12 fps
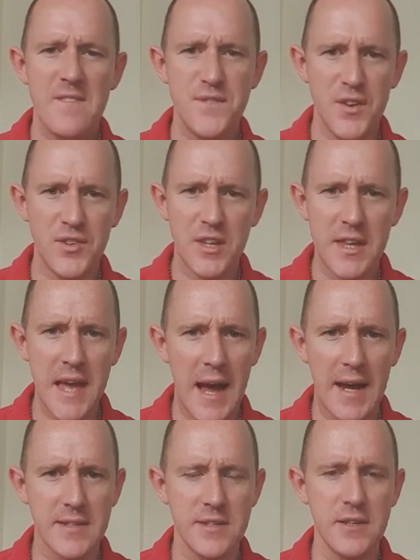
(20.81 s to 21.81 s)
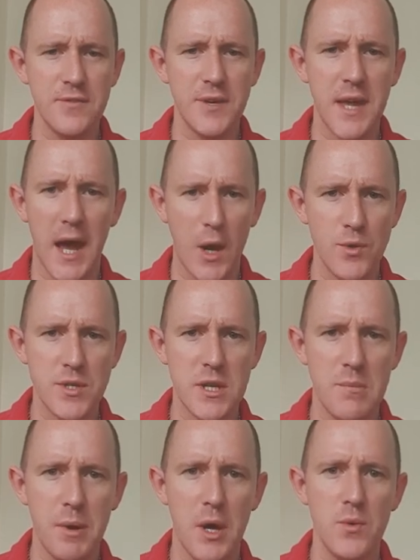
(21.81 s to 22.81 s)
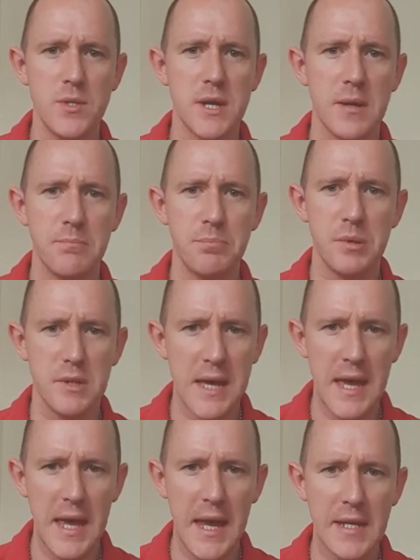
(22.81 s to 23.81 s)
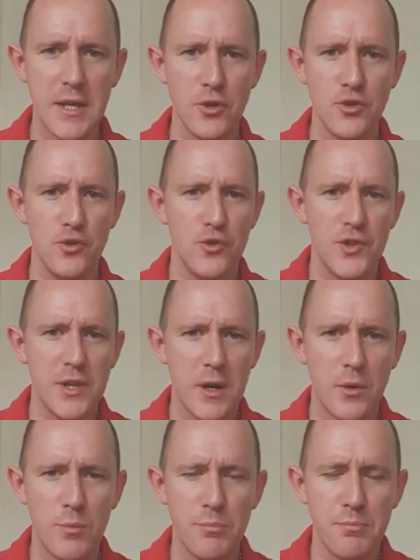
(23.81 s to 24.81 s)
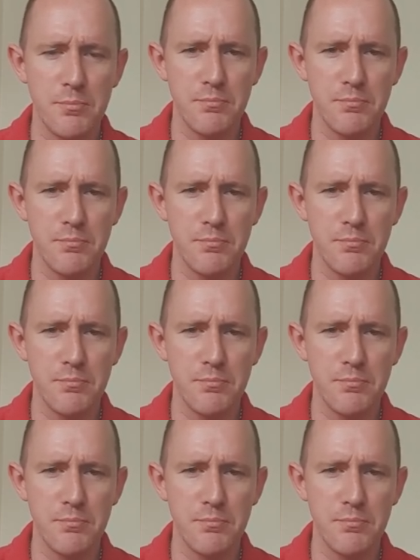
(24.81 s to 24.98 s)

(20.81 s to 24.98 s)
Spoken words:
physically active and out and about and playing and using our